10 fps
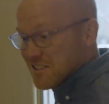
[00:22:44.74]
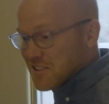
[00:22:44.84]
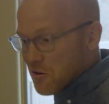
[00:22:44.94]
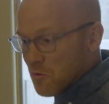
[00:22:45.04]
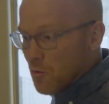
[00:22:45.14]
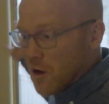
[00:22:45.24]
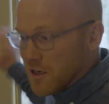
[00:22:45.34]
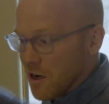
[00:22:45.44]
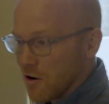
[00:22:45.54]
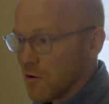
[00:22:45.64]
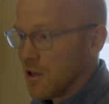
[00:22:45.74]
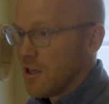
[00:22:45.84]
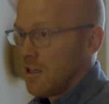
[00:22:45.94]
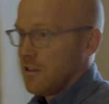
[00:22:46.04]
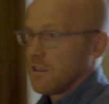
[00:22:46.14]
its own window
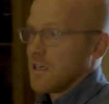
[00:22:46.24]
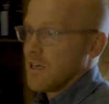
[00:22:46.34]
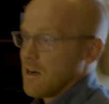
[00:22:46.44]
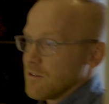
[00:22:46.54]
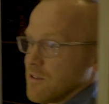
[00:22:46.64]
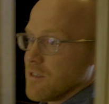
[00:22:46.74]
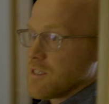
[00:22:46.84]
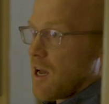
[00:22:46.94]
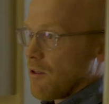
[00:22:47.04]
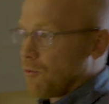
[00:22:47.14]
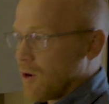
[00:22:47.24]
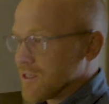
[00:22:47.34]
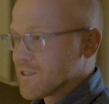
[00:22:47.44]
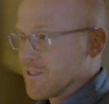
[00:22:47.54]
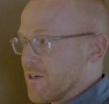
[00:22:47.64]
looking out to the
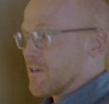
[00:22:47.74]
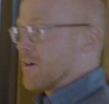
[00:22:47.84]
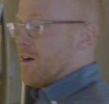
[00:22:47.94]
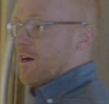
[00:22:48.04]
southwest there.